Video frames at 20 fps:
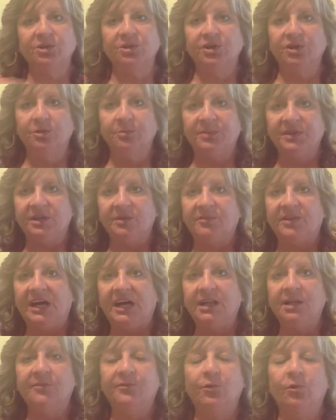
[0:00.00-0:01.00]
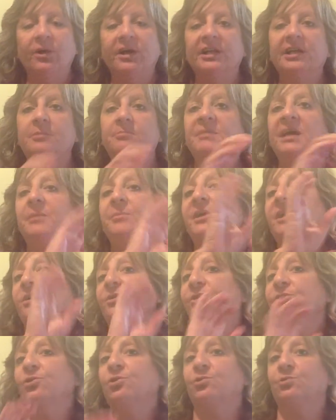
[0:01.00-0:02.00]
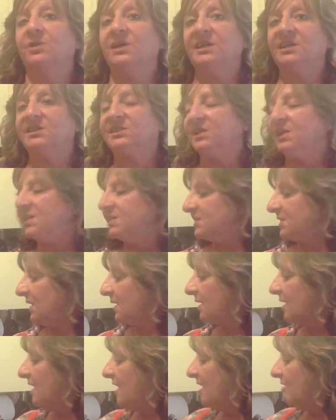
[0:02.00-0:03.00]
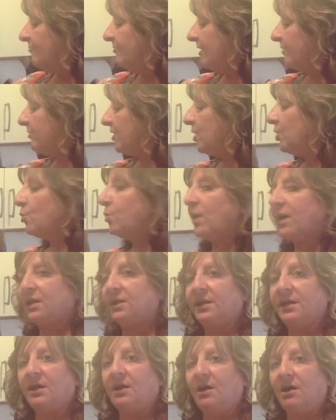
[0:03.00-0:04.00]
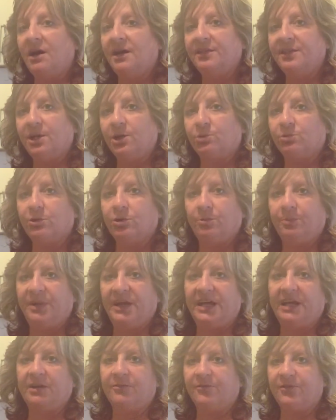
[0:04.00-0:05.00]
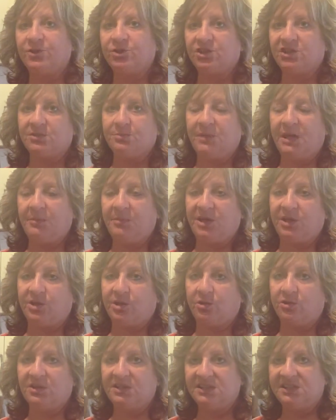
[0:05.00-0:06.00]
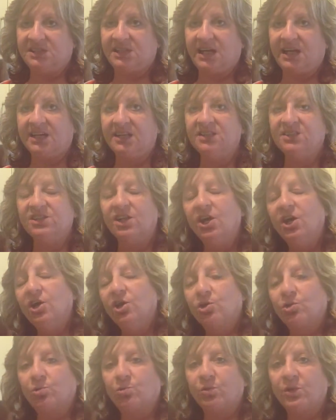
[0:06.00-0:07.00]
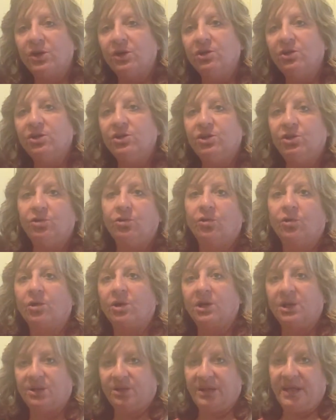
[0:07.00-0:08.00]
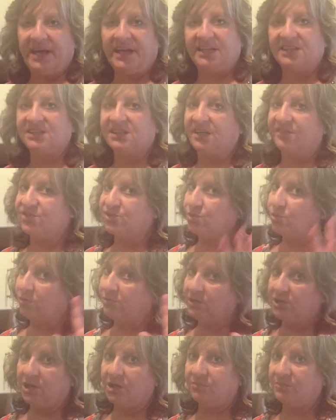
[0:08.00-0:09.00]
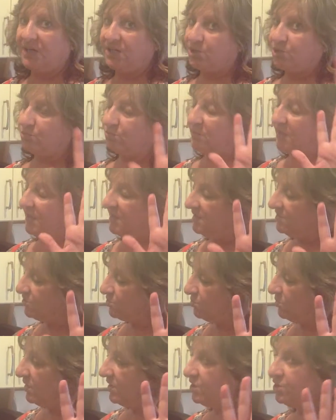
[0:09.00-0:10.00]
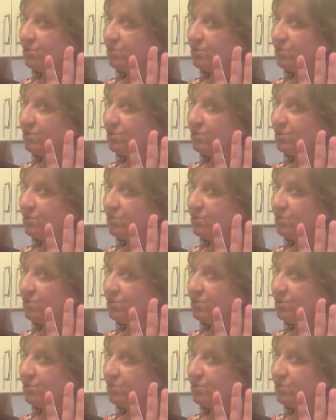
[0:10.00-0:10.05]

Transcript: little bit of olive oil and maybe a little Greek seasoning. Very quickly on the grill pan for just maybe 30 seconds, grill your lettuce. I saw it on Rachel Ray, I saw her